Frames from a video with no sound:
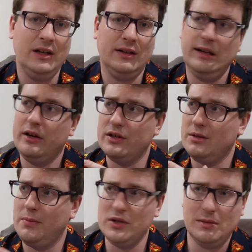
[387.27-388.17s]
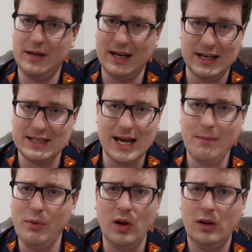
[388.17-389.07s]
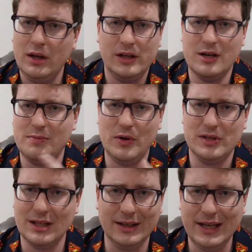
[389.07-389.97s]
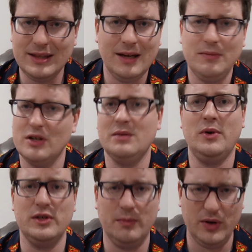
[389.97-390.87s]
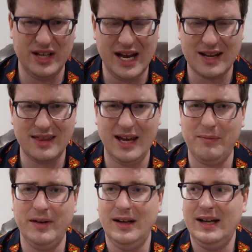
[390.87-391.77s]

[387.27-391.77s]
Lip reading: you're supposed to be an example, you're supposed to lead them, you're supposed to protect them,